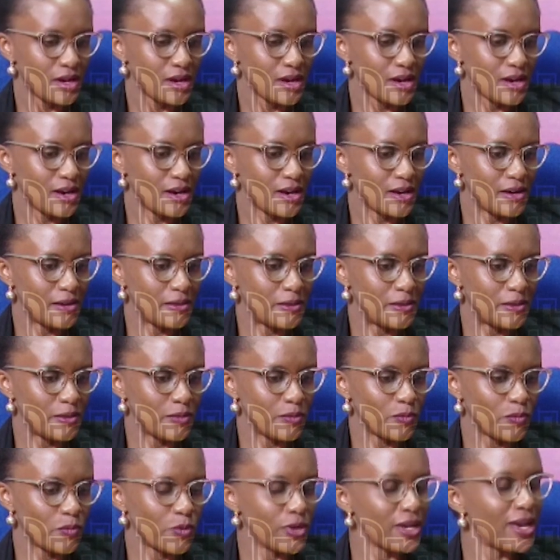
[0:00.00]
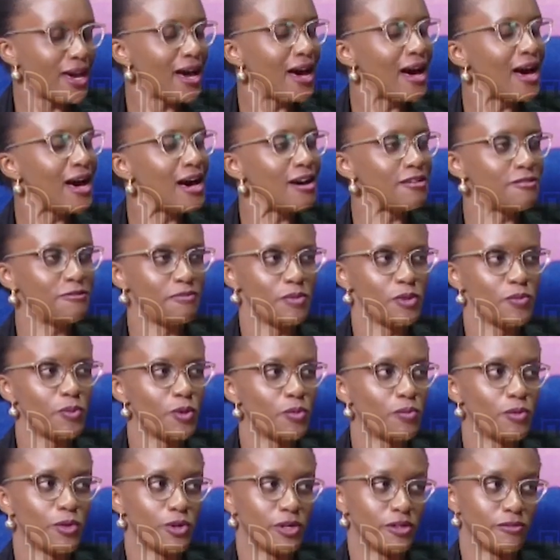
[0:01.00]
Uh, we have people
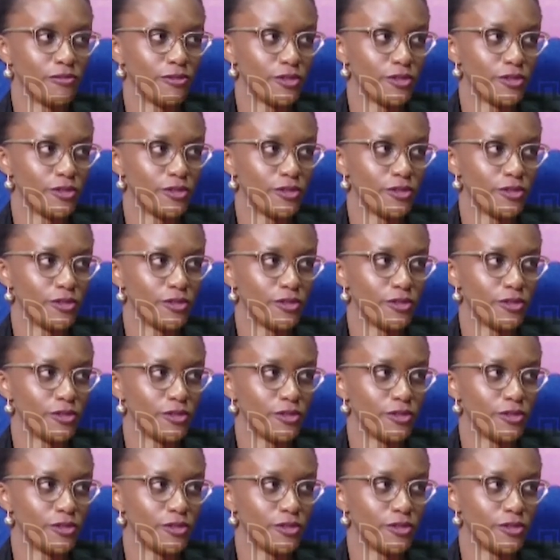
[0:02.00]
borrowing for